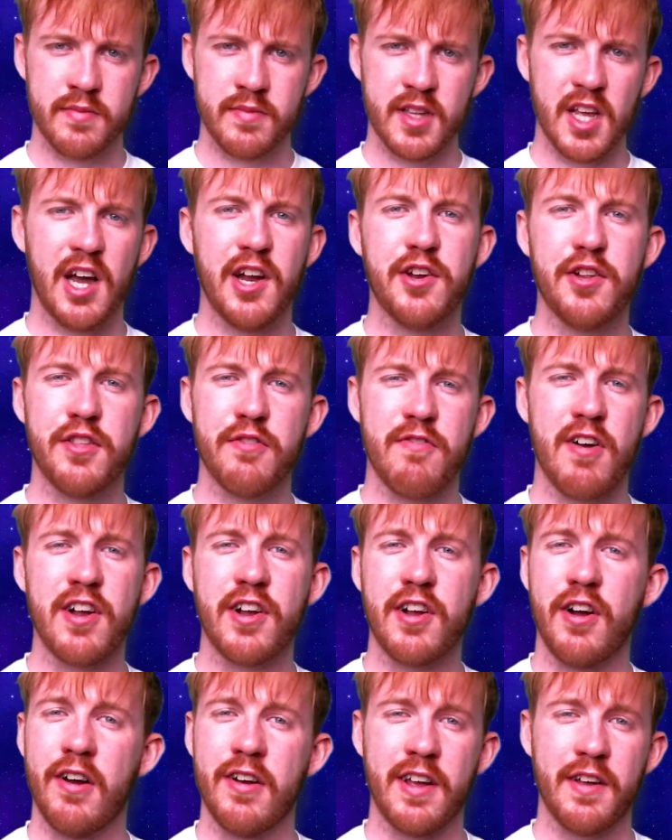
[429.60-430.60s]
Another
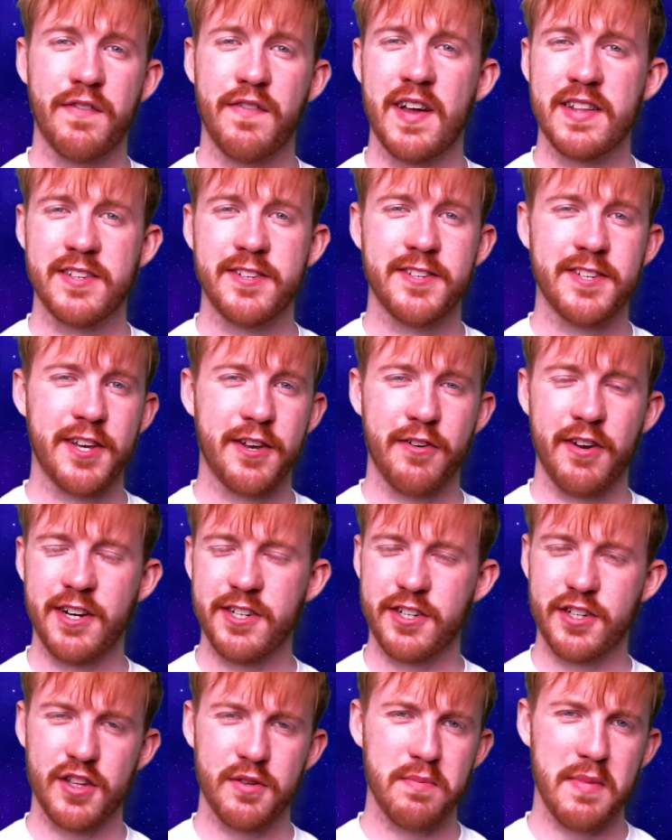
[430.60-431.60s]
iconic fantasy
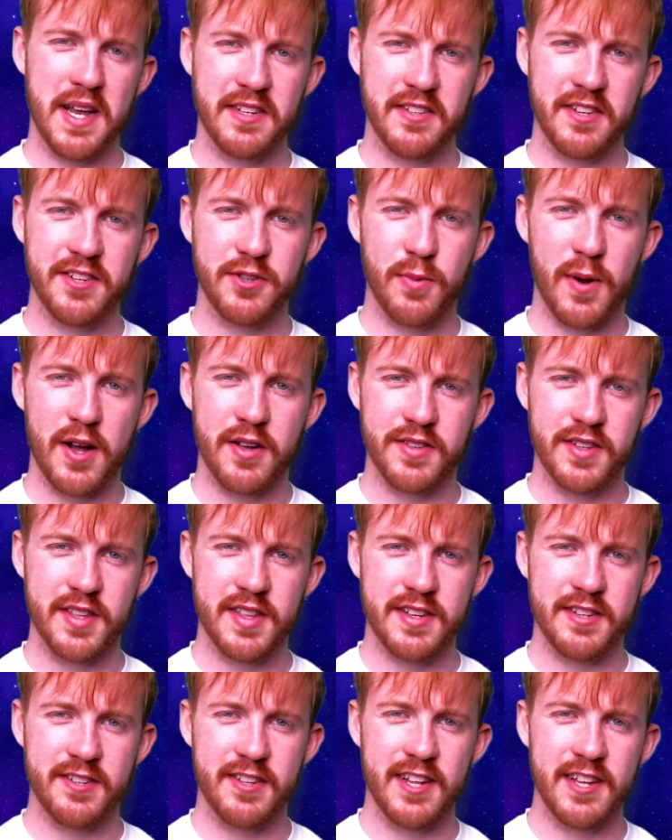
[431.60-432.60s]
creature that makes its way onto
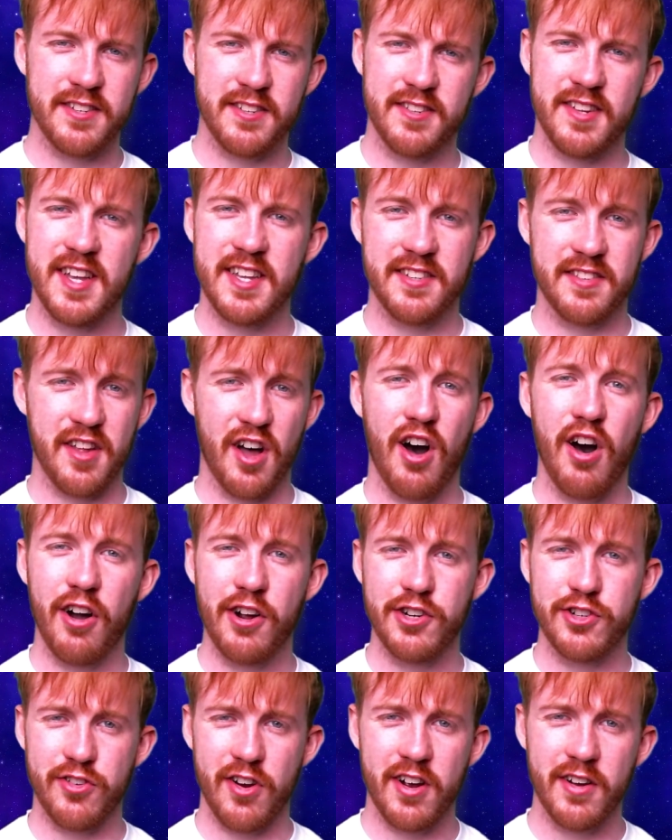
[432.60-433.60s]
this list is the
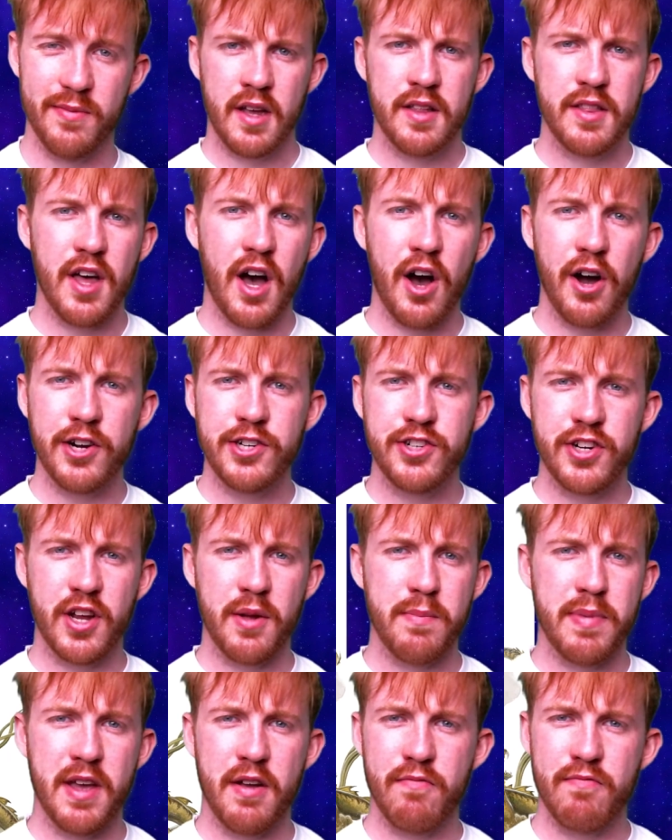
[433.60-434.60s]
Hydra. The Hydra can
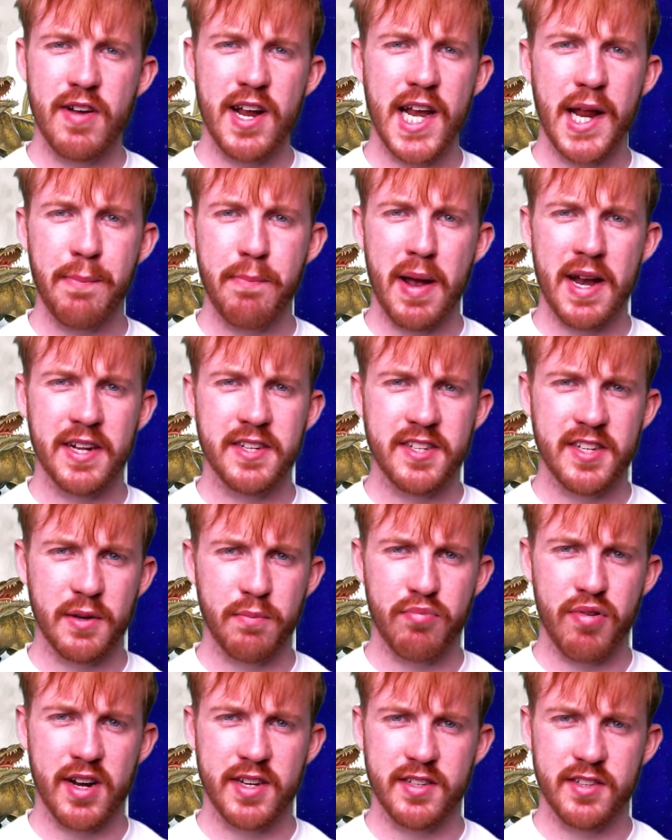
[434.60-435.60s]
be a really menacing
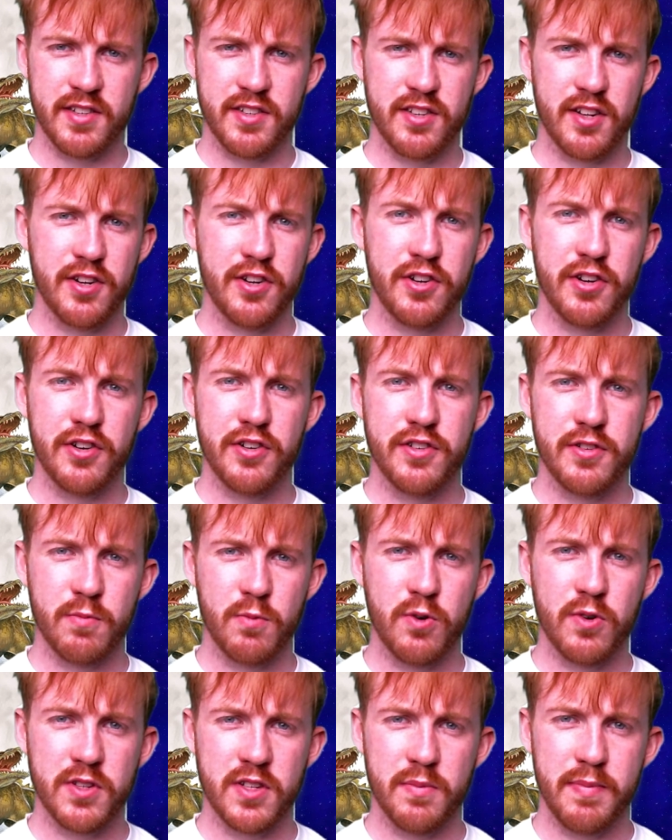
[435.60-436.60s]
presence on an
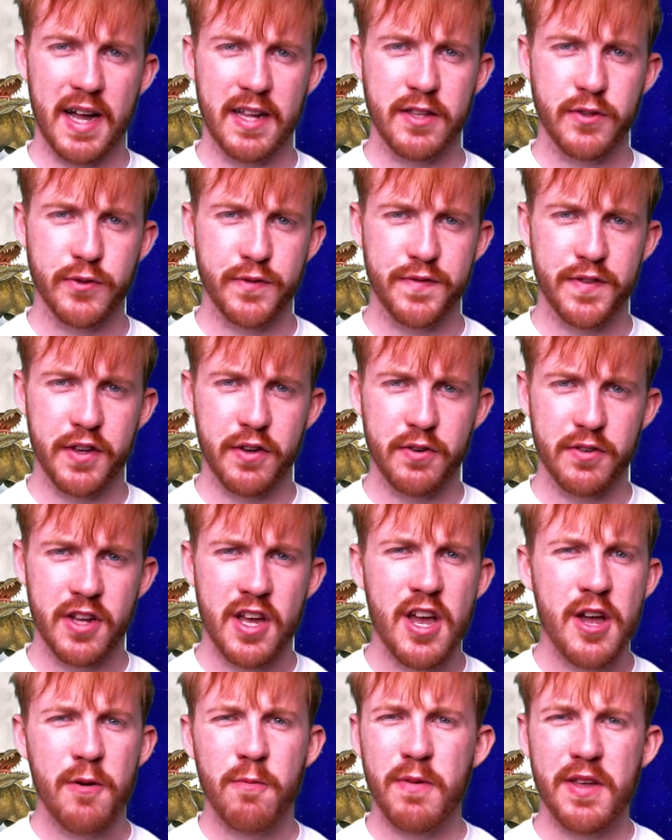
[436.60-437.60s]
underwater battlefield,
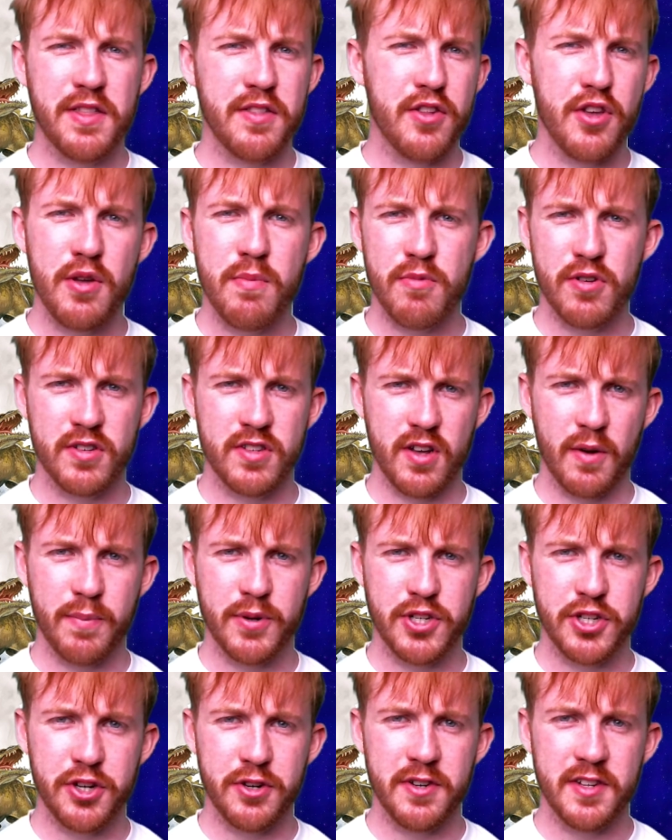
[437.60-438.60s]
with numerous
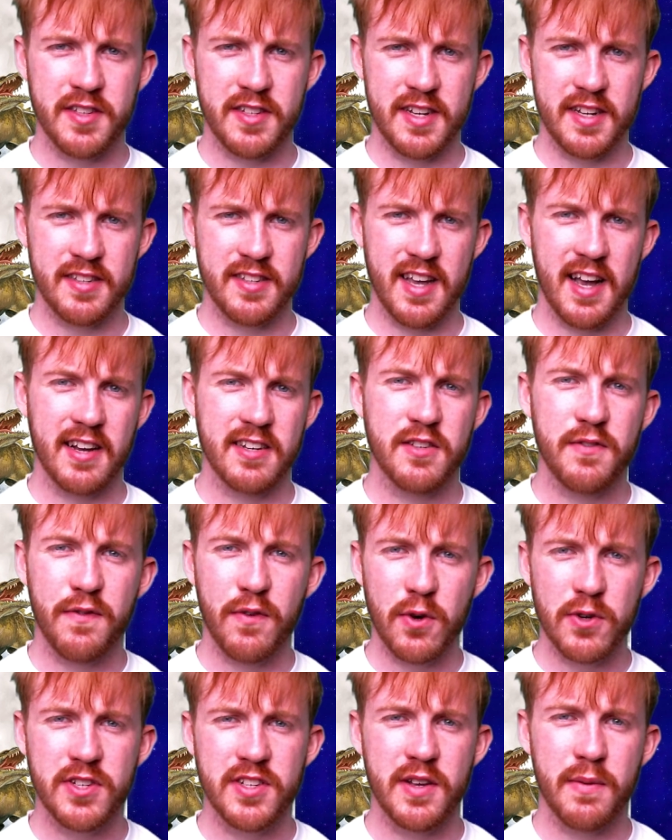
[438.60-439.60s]
opportunity attacks
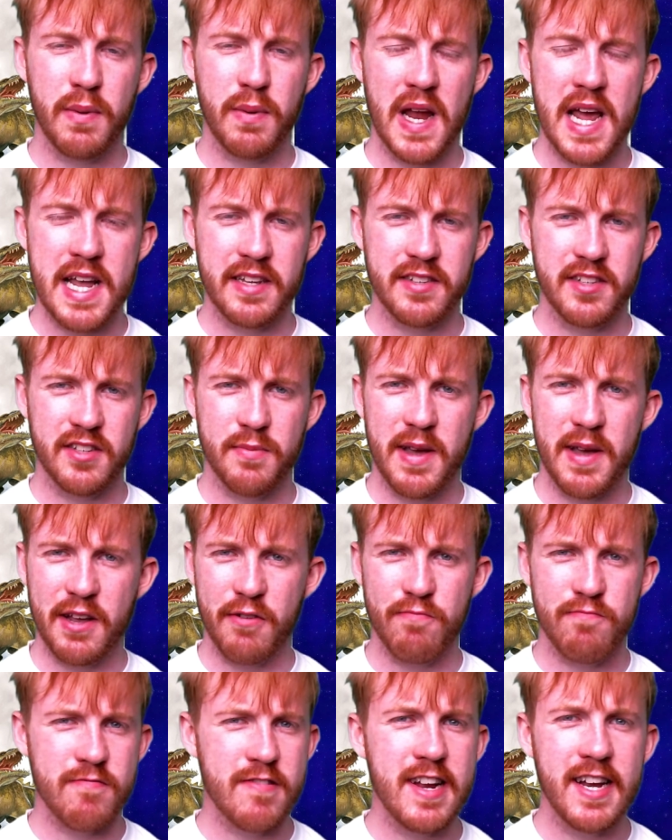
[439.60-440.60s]
forcing players to make
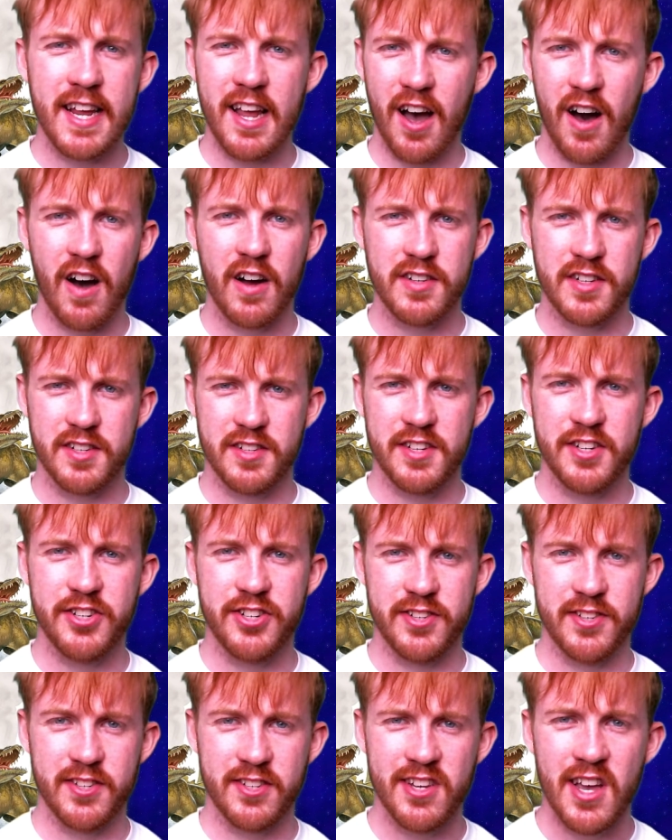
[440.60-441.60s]
really hard
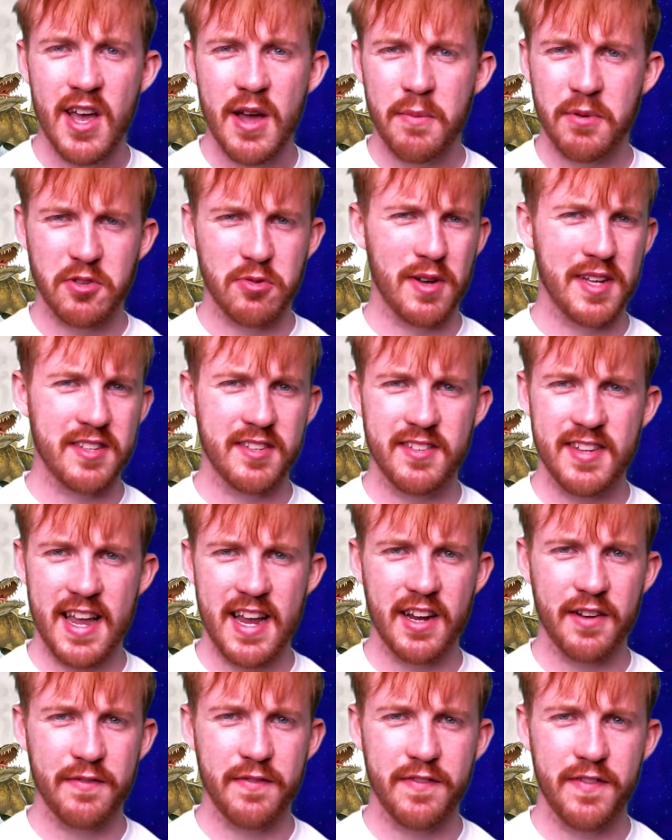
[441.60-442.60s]
decisions between staying
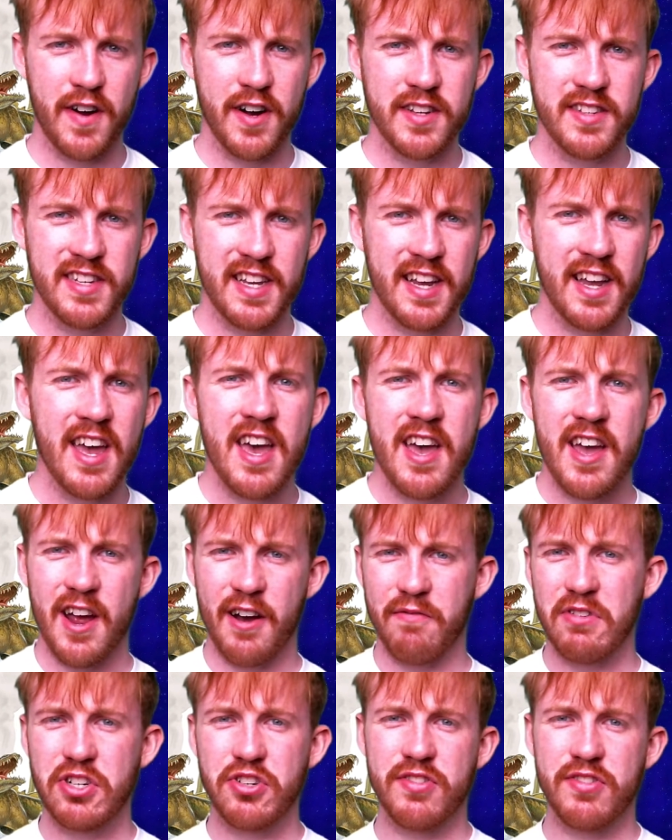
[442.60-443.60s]
and fighting
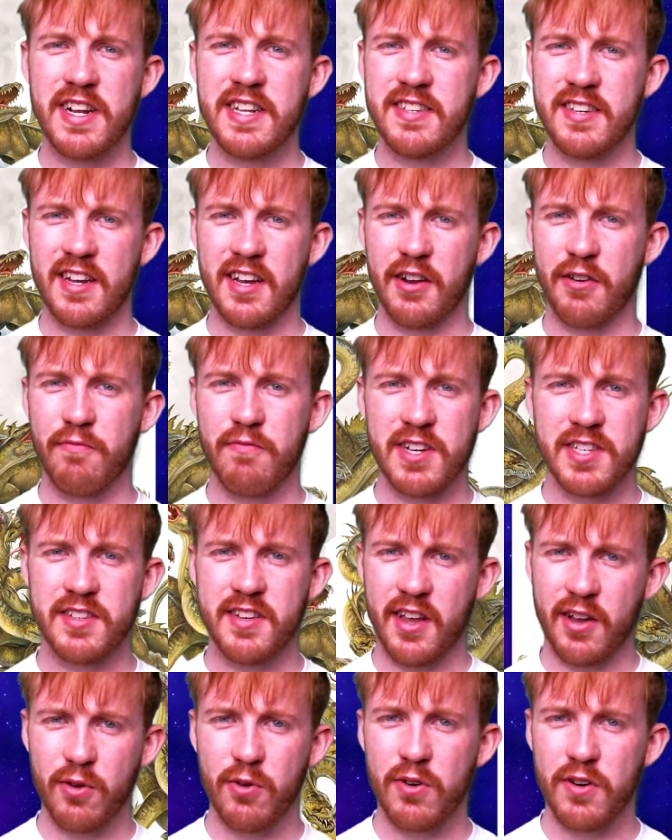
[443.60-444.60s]
and retreating and
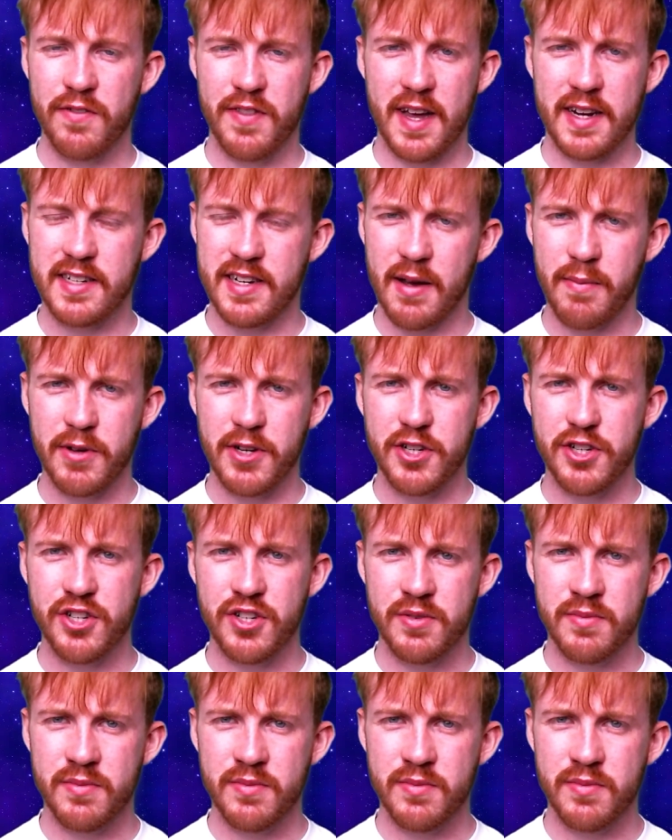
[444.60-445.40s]
risking all of that damage.